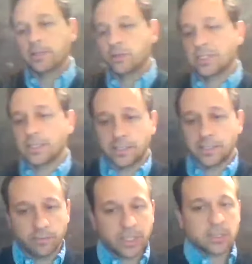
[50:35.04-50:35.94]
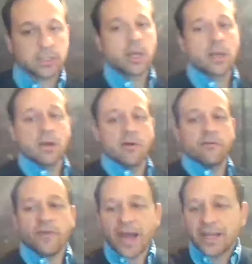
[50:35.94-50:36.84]
and your system, because
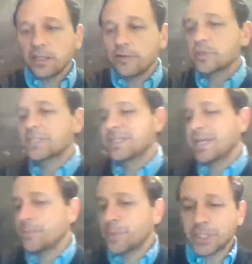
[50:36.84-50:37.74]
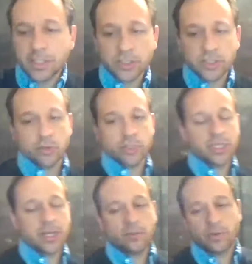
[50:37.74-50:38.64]
fatty liver is typically
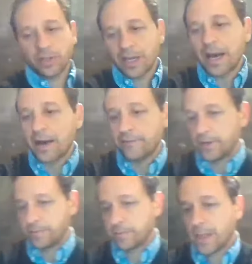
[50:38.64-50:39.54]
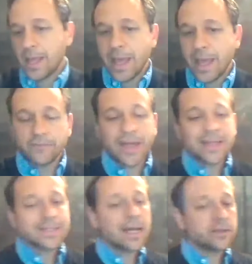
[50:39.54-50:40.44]
associated with kapha. And if
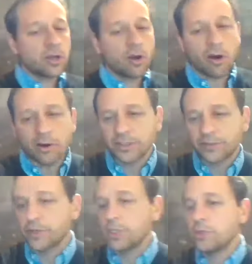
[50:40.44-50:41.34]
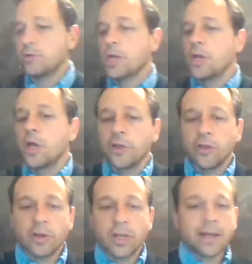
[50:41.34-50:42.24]
that's not the cause for you,
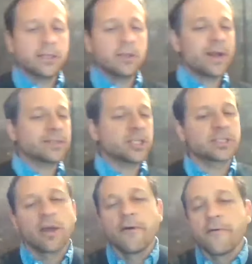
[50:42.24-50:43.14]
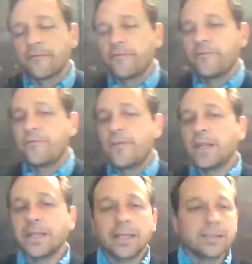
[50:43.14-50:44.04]
you're not just
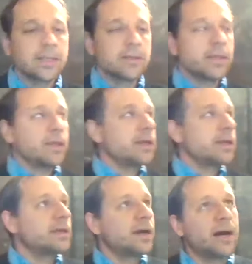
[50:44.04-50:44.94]
fitting into the,